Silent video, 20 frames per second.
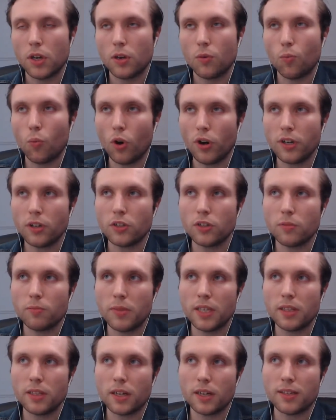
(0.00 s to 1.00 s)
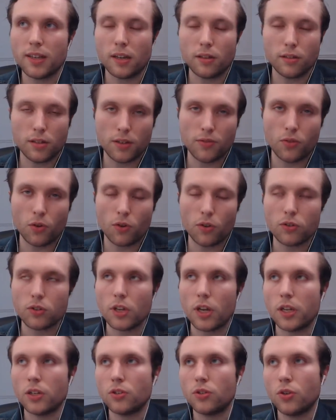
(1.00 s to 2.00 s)
One, it doesn't mean that it's healthy for us.
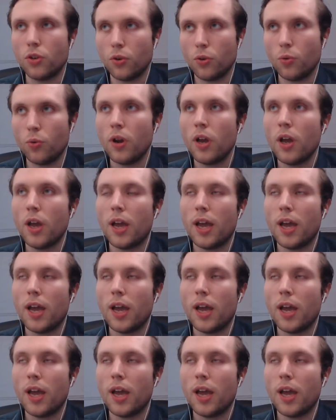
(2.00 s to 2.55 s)
And two,